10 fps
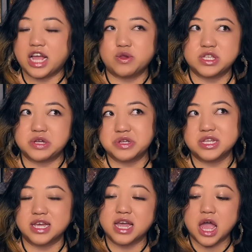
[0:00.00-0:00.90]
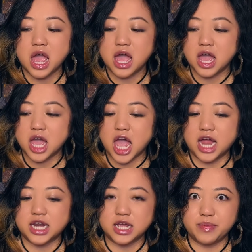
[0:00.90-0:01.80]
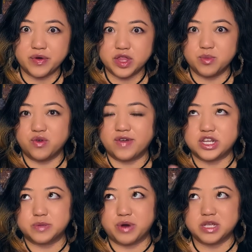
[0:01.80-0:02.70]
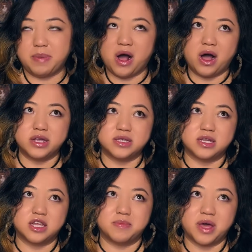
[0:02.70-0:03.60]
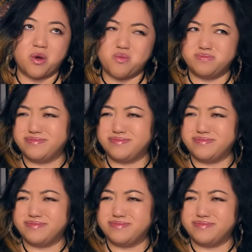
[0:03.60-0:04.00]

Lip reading: no, seriously, any point in the movie, just press pause and you'd be like,